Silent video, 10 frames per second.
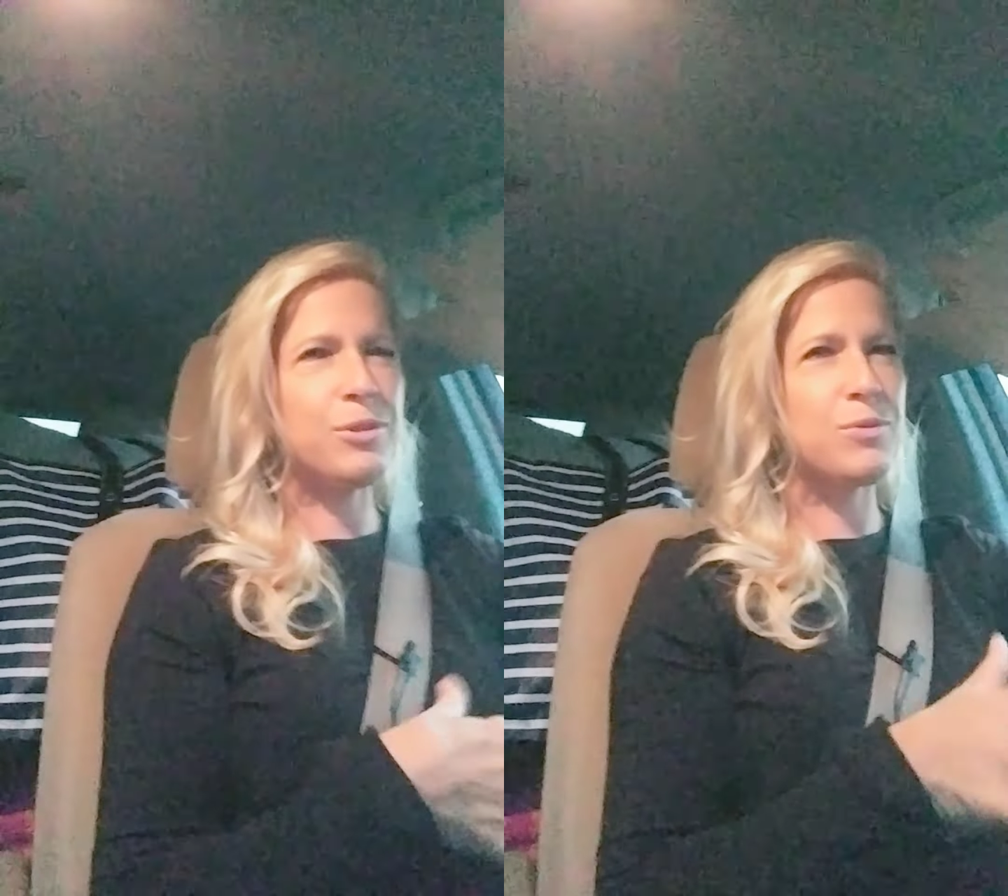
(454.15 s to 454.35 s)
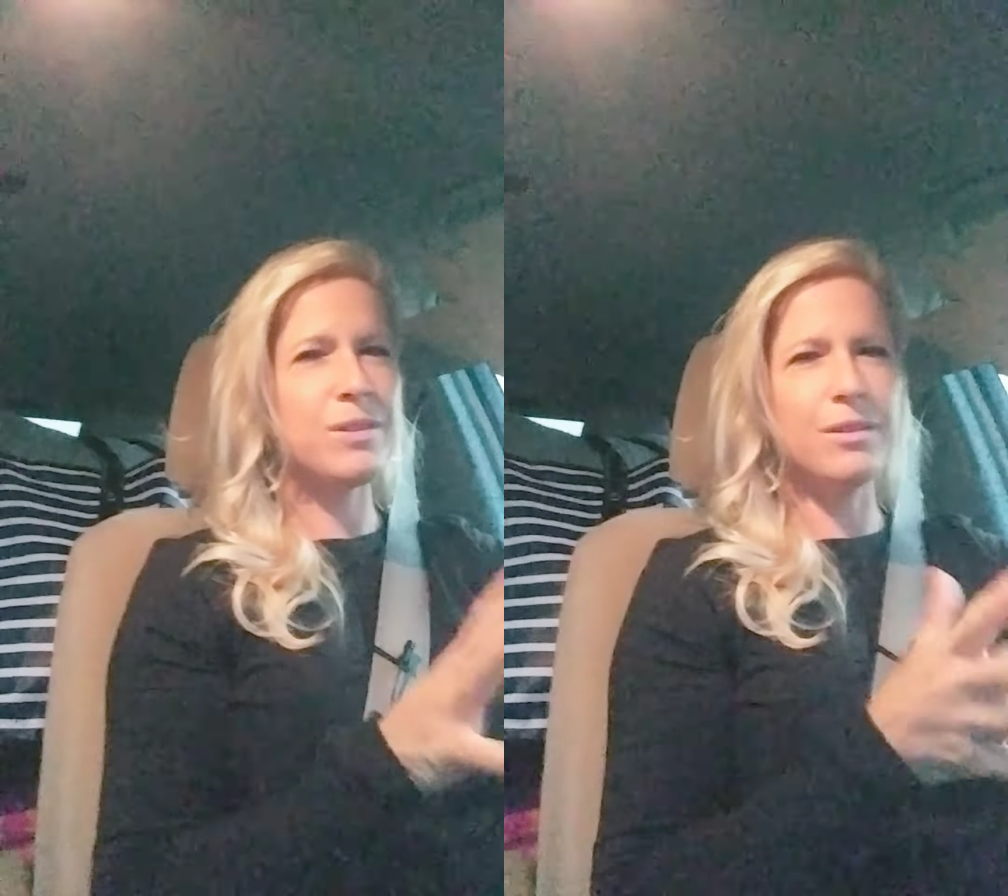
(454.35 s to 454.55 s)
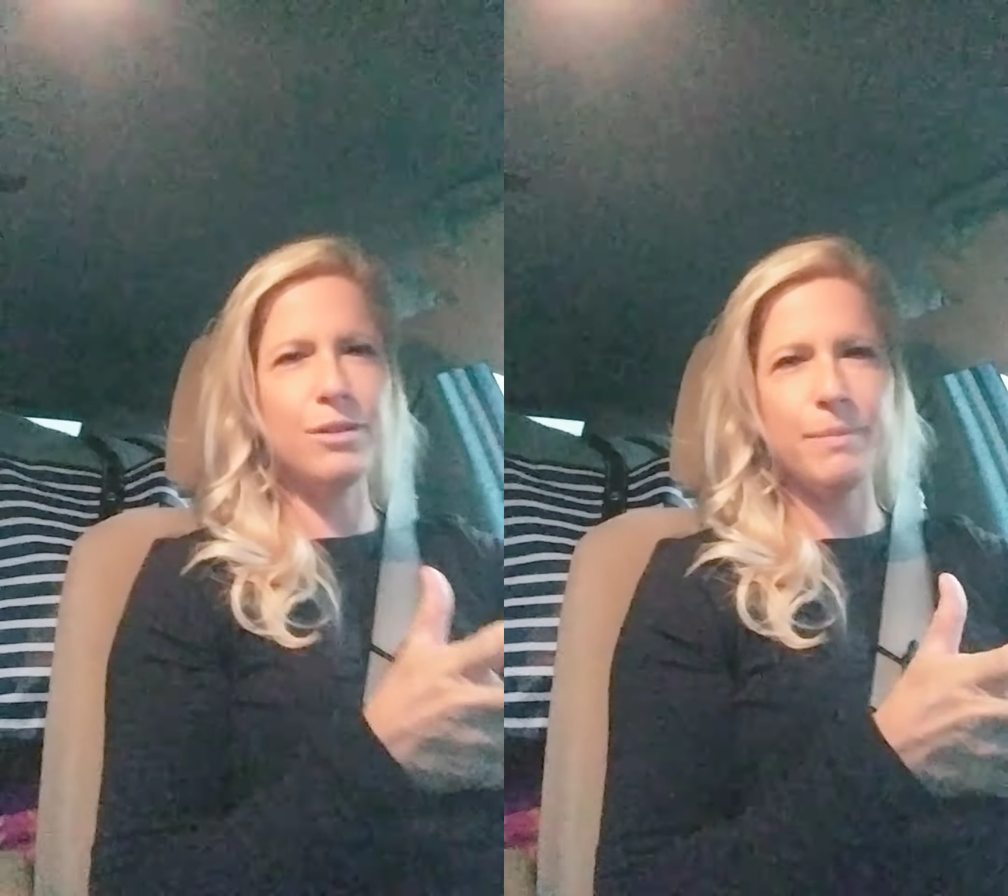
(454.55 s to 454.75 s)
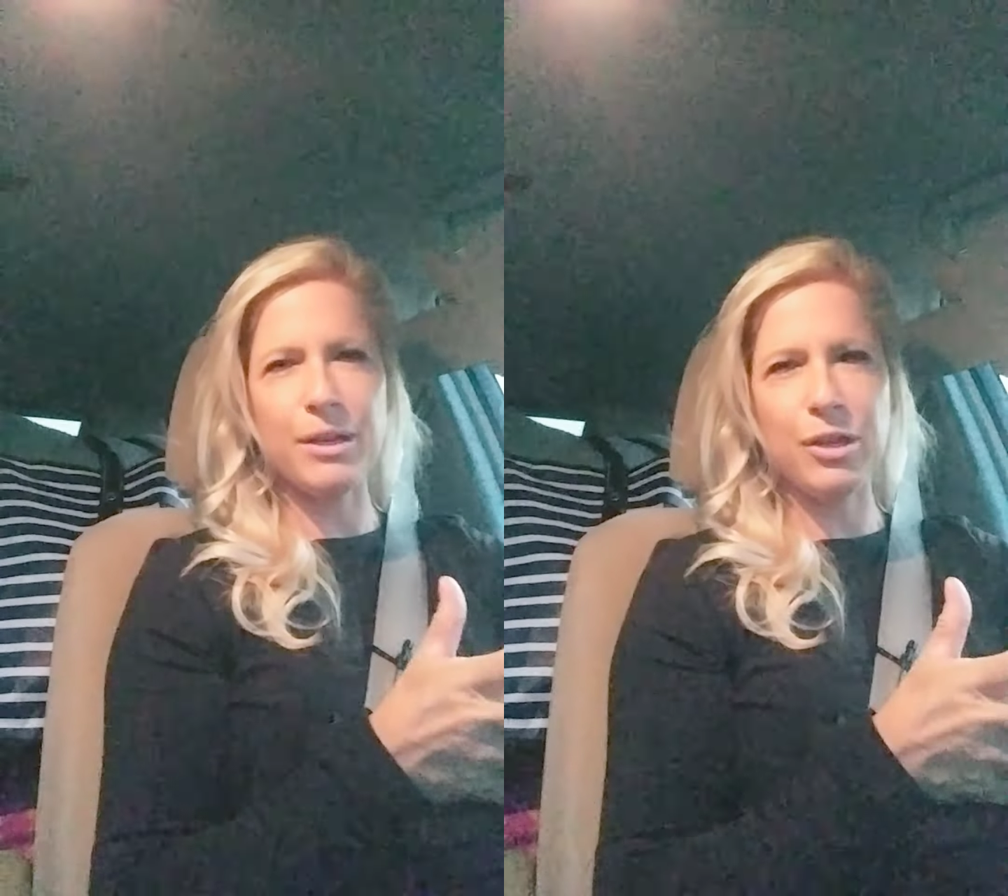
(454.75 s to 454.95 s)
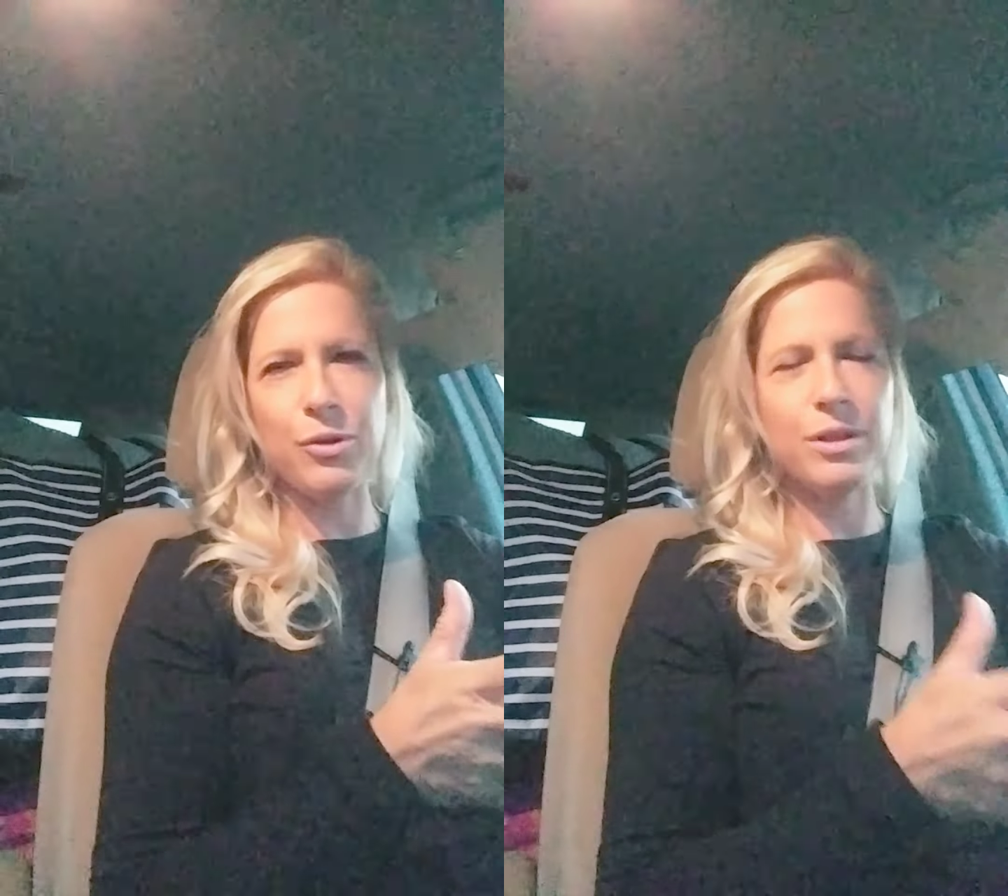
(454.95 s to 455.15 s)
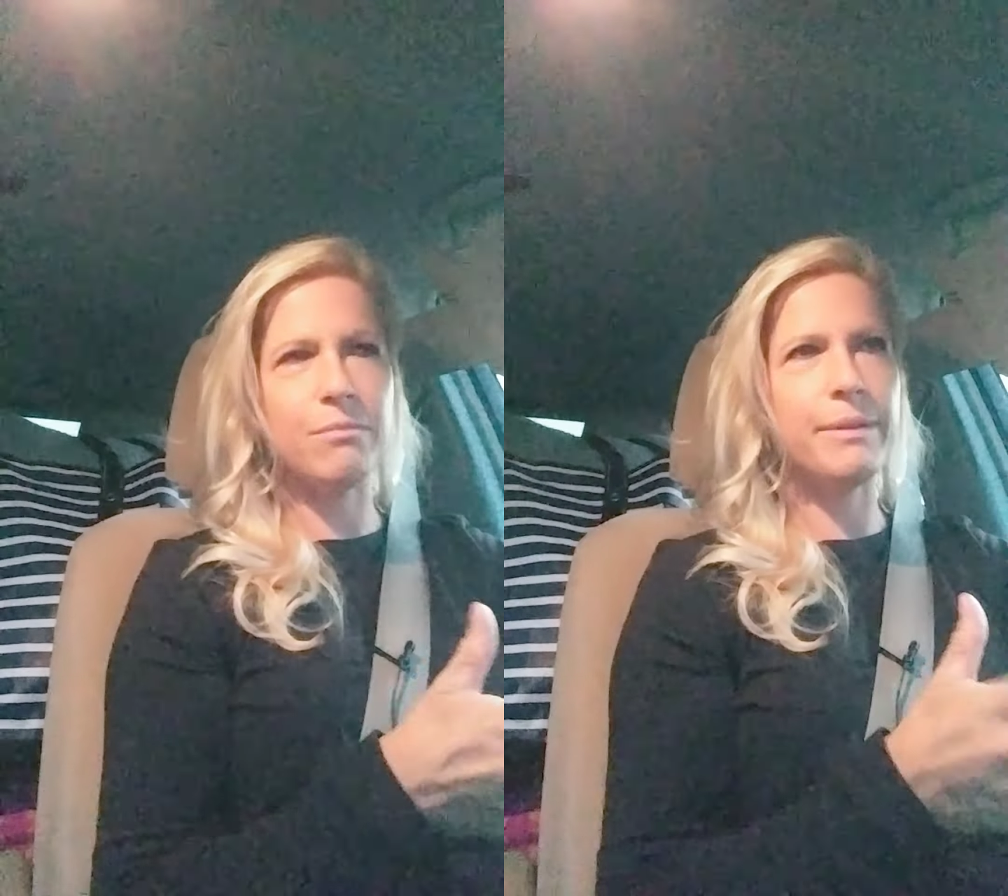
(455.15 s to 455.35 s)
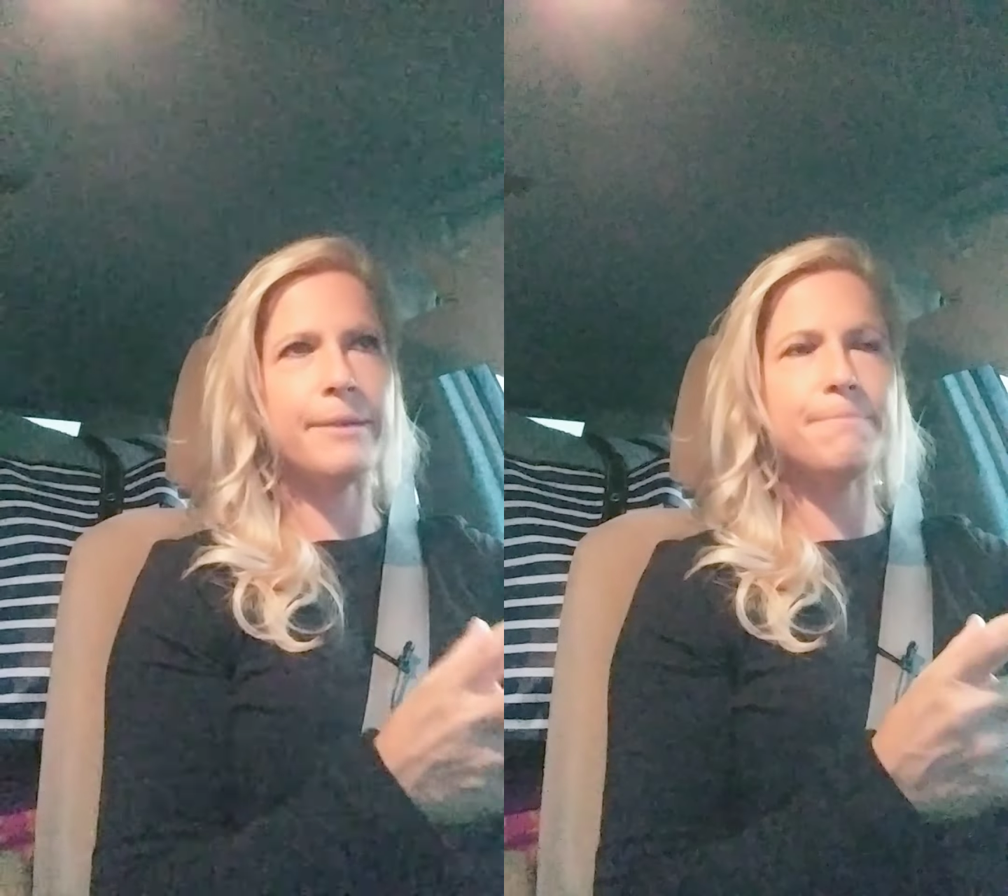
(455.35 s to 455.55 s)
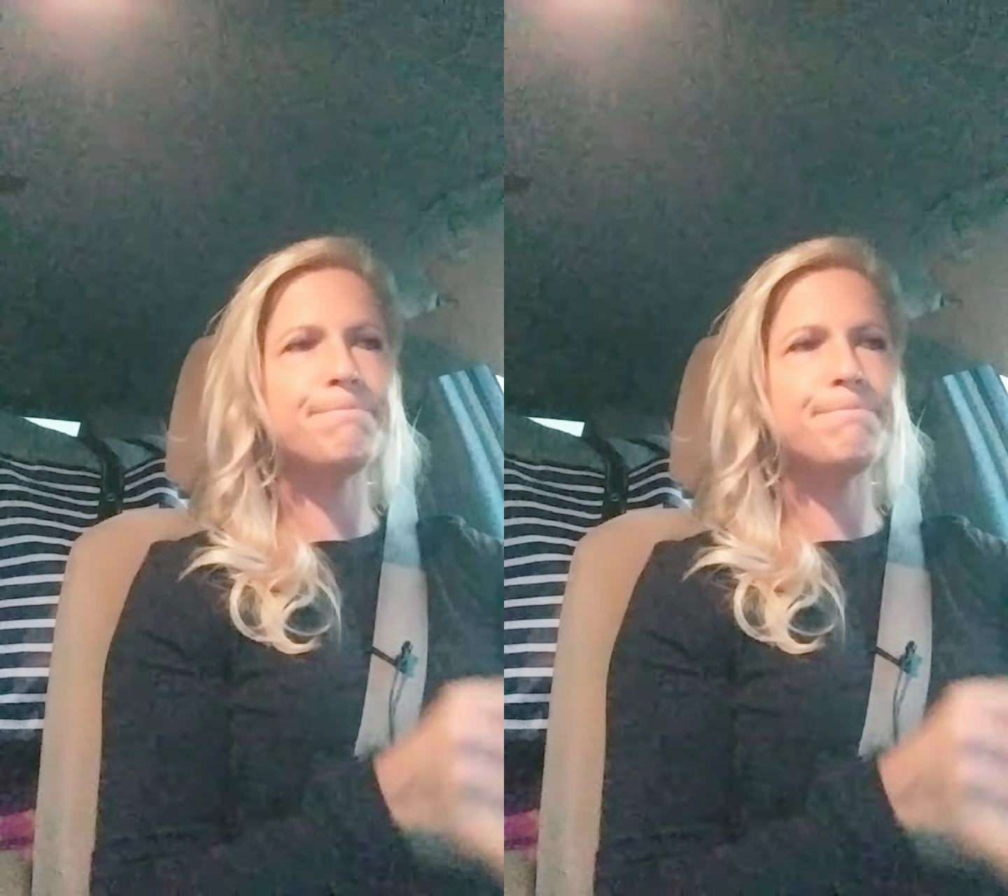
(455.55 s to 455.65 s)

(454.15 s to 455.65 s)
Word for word: which was a little bit coded, but